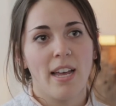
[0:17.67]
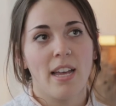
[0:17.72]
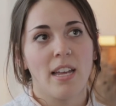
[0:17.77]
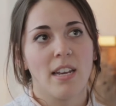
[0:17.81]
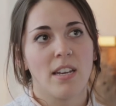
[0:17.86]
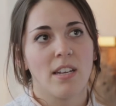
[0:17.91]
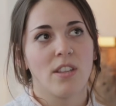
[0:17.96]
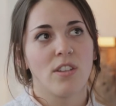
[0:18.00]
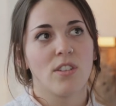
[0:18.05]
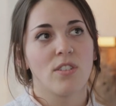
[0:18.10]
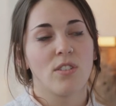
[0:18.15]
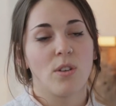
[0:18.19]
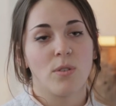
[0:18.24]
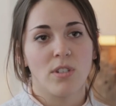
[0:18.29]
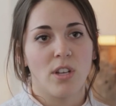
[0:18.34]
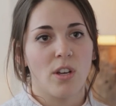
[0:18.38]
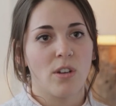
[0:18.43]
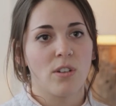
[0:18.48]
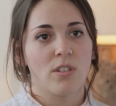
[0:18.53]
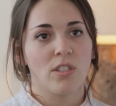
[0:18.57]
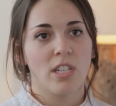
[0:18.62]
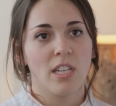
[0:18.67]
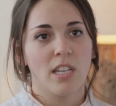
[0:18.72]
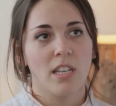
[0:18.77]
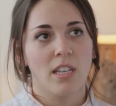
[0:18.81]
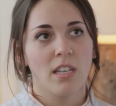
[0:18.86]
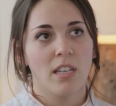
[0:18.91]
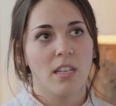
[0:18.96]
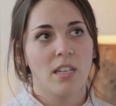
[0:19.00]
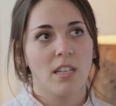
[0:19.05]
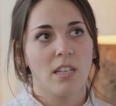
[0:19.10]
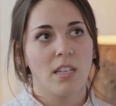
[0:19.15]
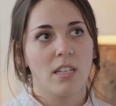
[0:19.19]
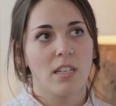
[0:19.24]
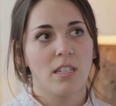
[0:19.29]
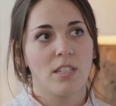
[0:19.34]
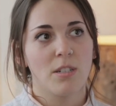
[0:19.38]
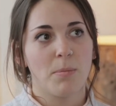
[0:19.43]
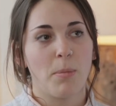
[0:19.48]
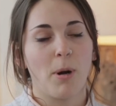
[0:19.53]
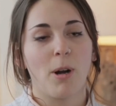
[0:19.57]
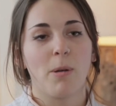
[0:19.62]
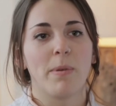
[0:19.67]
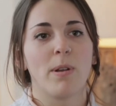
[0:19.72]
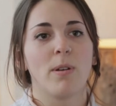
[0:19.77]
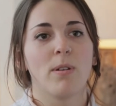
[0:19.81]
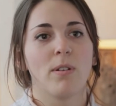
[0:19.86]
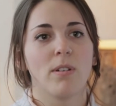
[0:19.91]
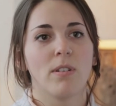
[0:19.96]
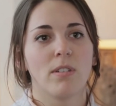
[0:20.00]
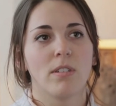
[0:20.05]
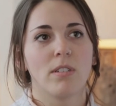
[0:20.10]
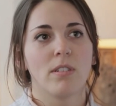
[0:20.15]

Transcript: and the sociology department